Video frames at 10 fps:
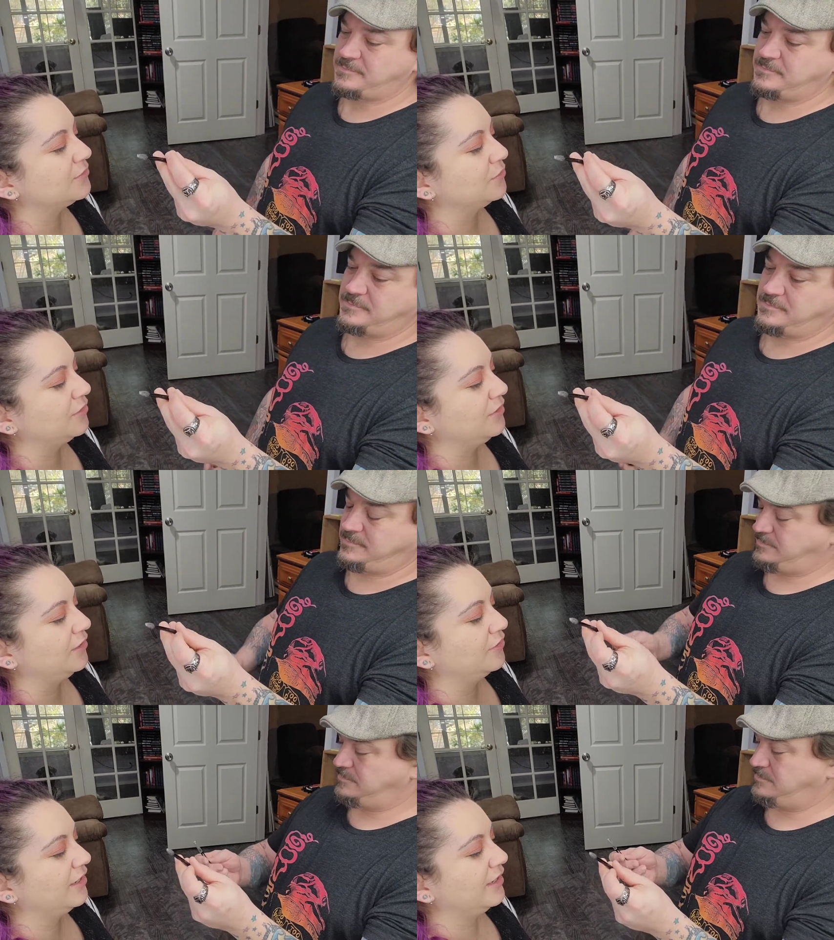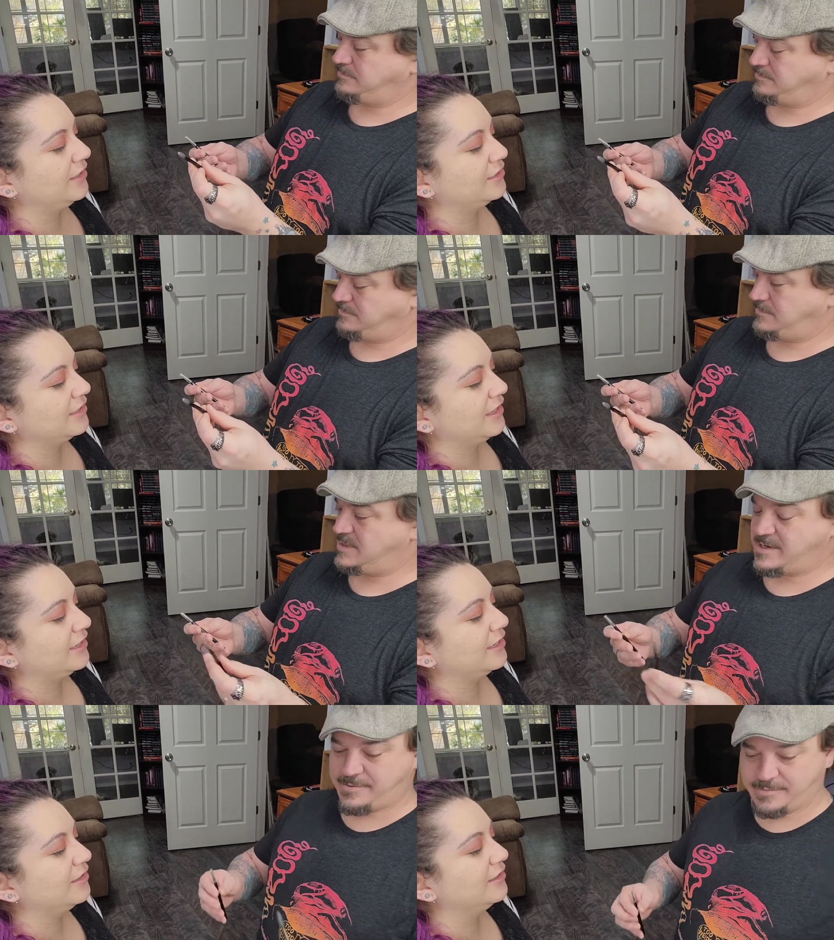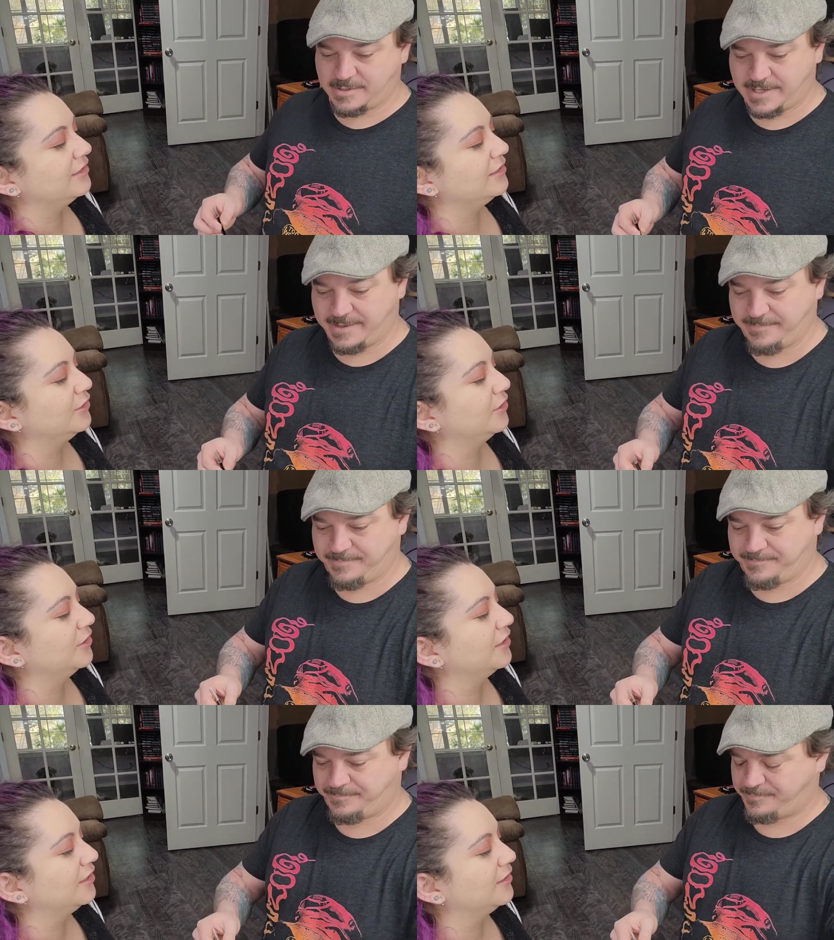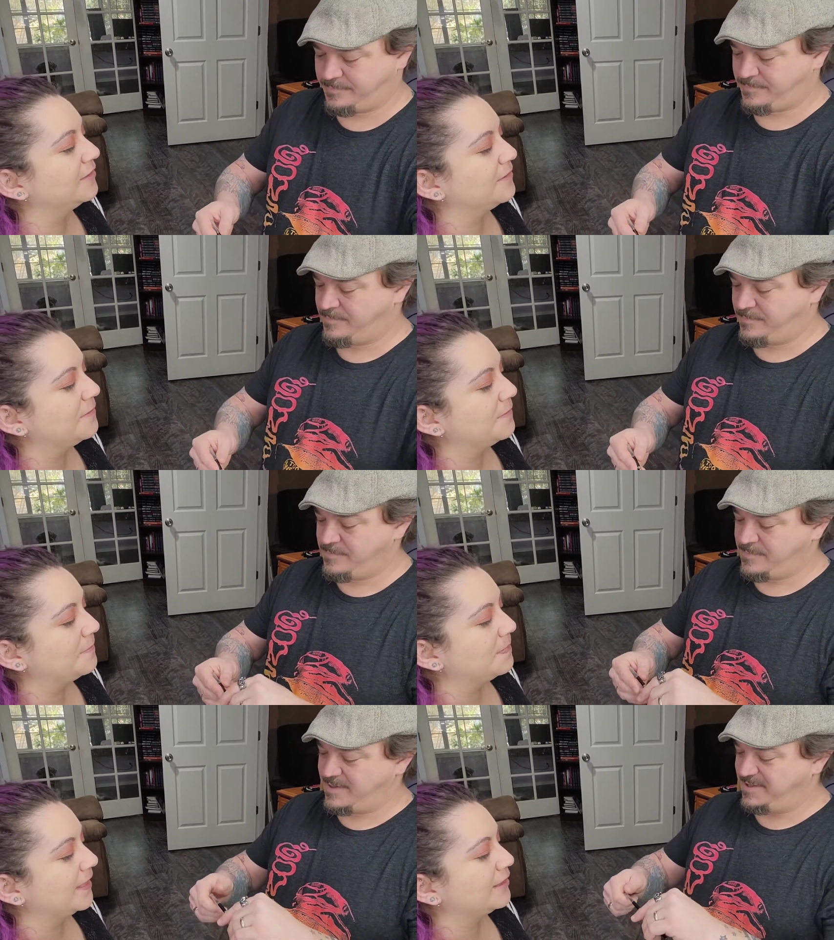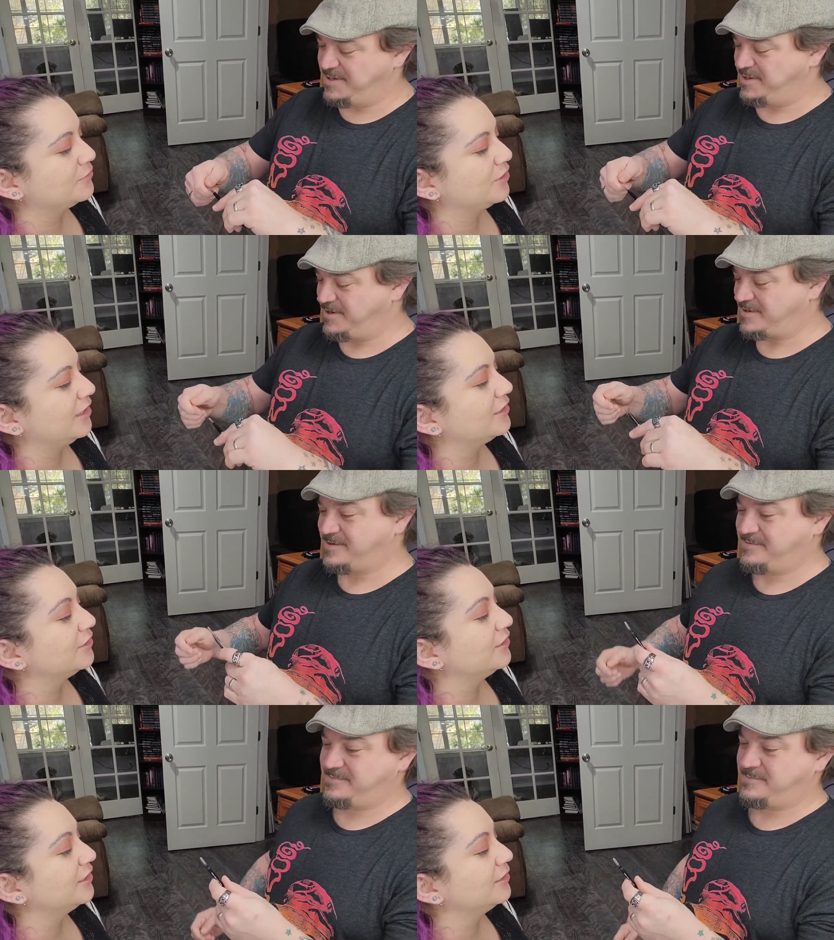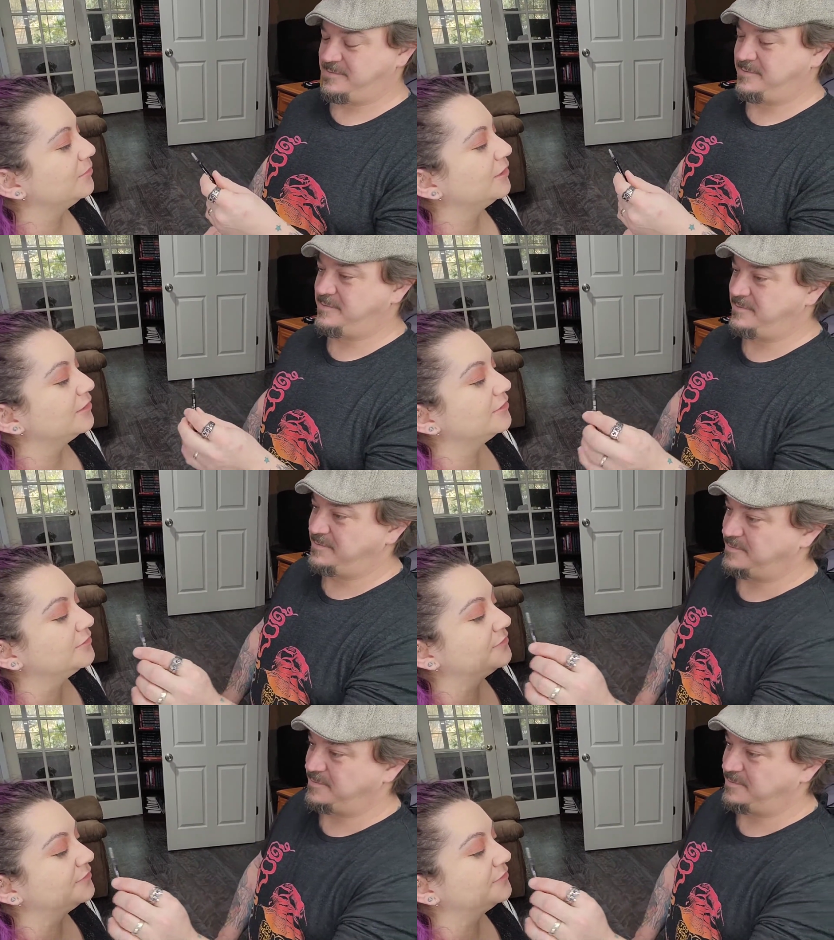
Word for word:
Speaker 1: has one on the other end. I just can't oh, tell okay. in the dark. In so the I'm trying dark. not to look in the mirror.